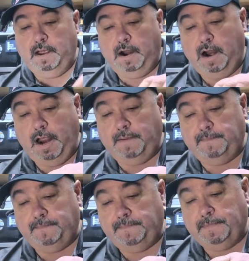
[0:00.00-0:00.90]
All right.
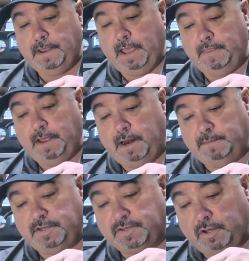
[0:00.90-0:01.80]
And then
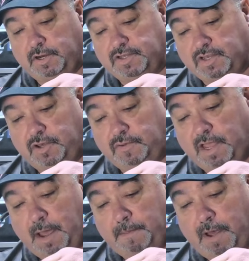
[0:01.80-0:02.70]
I'm just going to scoot
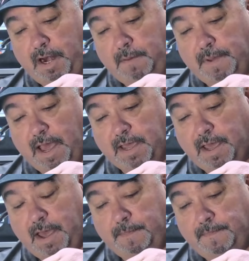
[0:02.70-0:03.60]
that body back
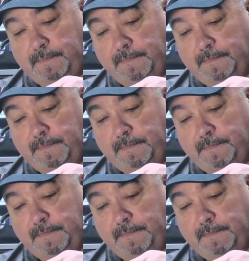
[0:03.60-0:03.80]
up.